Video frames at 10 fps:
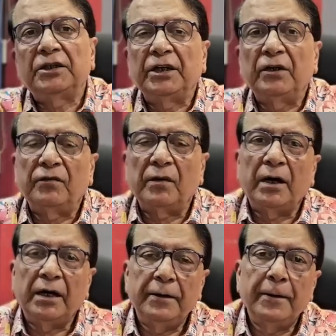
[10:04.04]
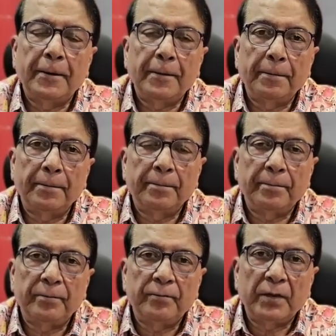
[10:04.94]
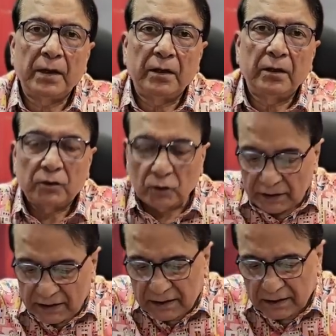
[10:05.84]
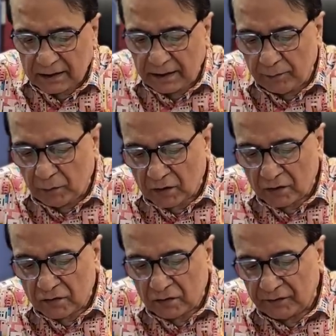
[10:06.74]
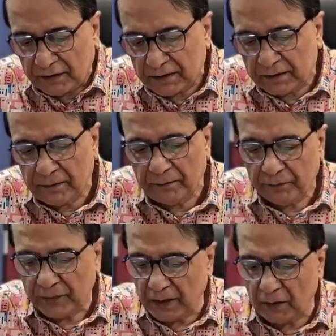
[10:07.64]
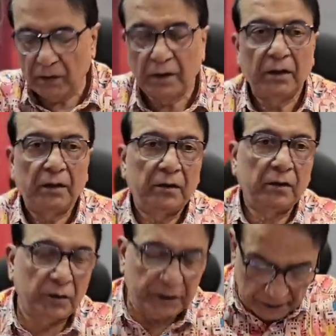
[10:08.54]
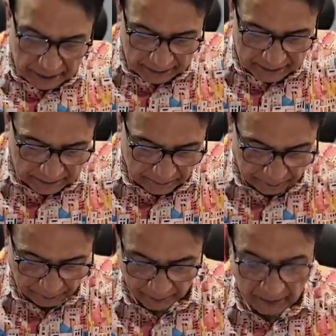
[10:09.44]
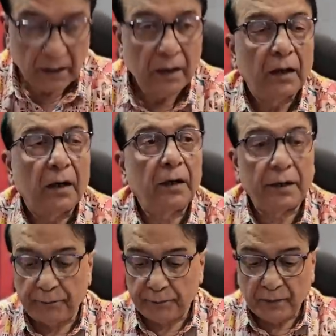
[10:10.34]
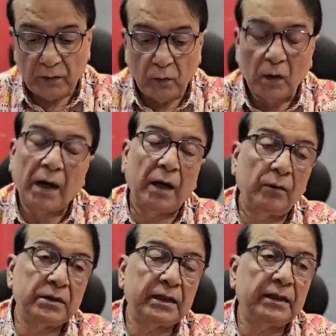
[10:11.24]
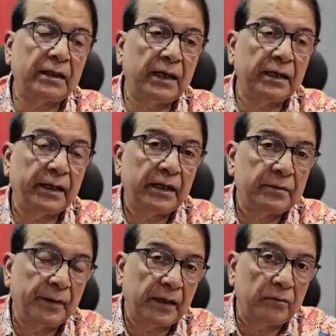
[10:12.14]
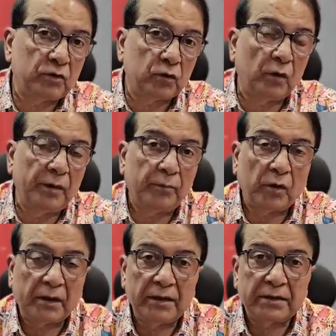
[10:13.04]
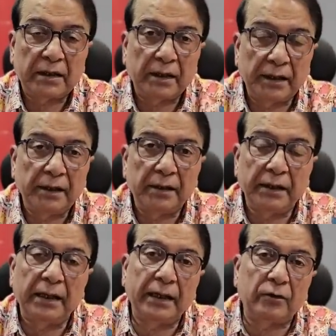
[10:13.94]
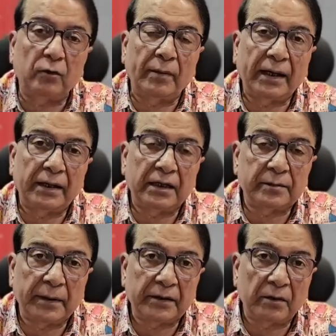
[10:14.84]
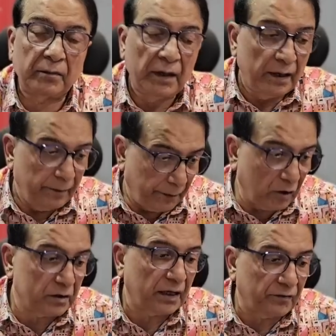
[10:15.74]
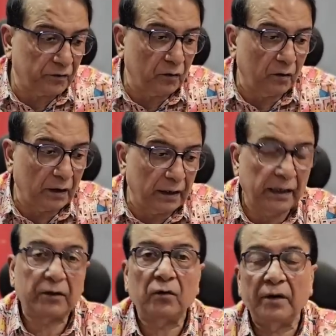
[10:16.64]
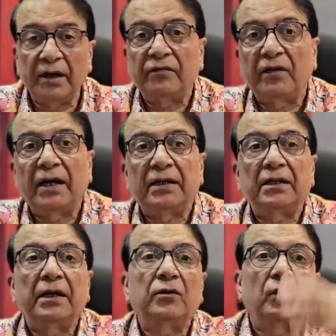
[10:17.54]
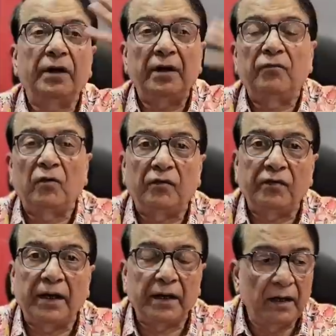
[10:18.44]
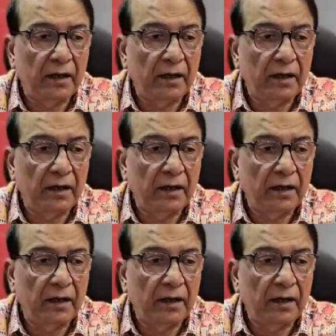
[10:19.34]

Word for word: chain of command. So this is the importance of this. Now, the question is, uh, how is it that it has become so important suddenly the electromagnetic spectrum because after all electronic fires electronic warfare